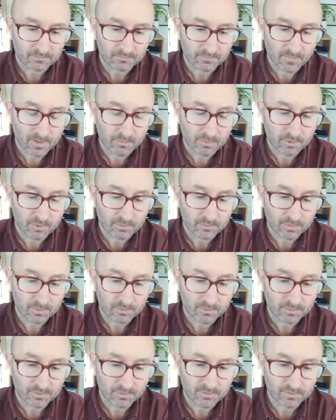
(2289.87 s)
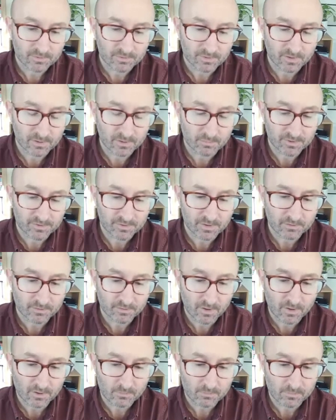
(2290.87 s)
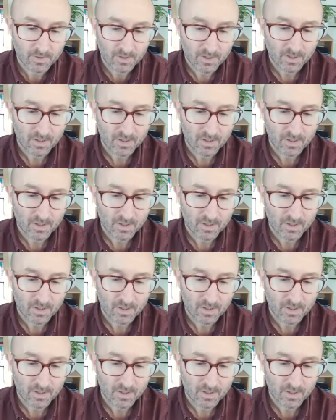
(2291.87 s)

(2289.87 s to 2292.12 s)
maybe overdoses and deliberate self-harm